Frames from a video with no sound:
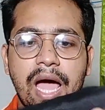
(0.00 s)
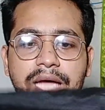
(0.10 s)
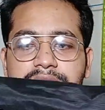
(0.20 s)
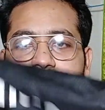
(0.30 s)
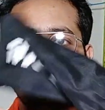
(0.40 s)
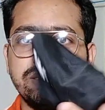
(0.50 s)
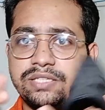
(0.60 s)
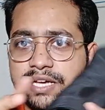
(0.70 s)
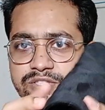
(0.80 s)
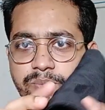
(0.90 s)
I think it's a
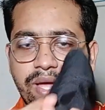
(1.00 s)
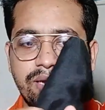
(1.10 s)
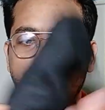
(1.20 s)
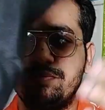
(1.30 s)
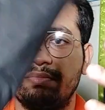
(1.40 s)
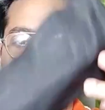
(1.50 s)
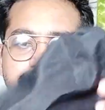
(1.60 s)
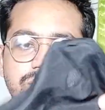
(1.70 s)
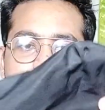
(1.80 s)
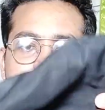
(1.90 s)
dust bag,
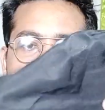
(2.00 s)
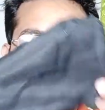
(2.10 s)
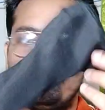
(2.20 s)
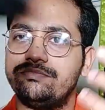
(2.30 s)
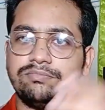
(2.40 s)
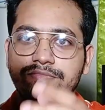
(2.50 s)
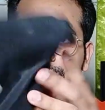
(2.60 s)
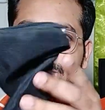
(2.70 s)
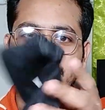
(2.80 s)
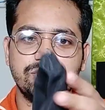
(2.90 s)
so
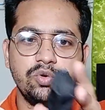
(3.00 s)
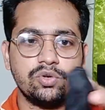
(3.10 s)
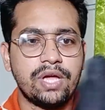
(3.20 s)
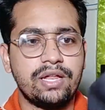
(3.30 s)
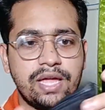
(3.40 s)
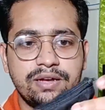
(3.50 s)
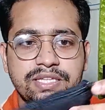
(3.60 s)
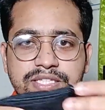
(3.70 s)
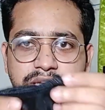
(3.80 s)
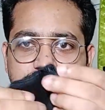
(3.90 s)
it's good. And here
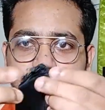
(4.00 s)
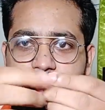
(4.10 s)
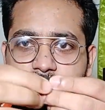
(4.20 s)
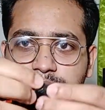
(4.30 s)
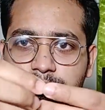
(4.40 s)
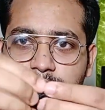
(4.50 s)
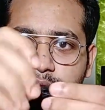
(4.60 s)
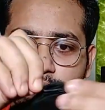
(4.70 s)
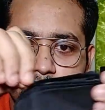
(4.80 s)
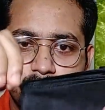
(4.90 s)
is a chain system,
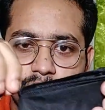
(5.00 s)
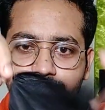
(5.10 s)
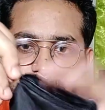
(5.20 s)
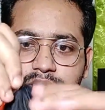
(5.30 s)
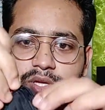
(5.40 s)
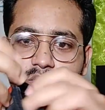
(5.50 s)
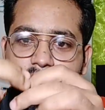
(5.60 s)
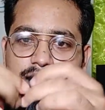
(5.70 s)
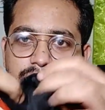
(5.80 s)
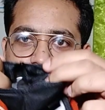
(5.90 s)
so you
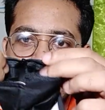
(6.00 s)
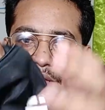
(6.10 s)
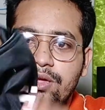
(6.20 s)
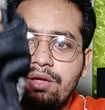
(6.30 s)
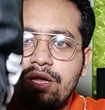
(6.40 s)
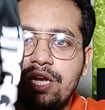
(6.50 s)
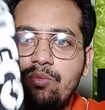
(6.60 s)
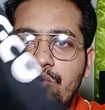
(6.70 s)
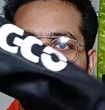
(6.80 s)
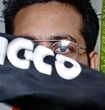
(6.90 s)
can
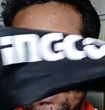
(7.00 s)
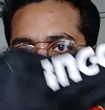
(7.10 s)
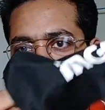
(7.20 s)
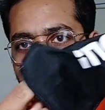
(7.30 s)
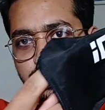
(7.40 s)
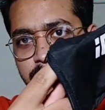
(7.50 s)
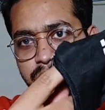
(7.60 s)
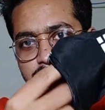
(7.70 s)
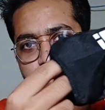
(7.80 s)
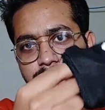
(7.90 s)
remove the dust from
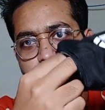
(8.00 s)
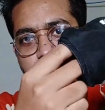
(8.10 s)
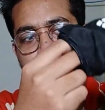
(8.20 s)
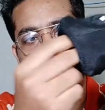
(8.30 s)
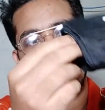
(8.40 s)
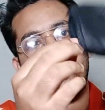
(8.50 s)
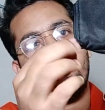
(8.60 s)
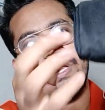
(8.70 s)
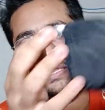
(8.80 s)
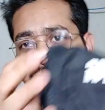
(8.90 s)
here by
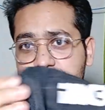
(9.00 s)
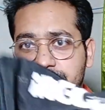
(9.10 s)
opening this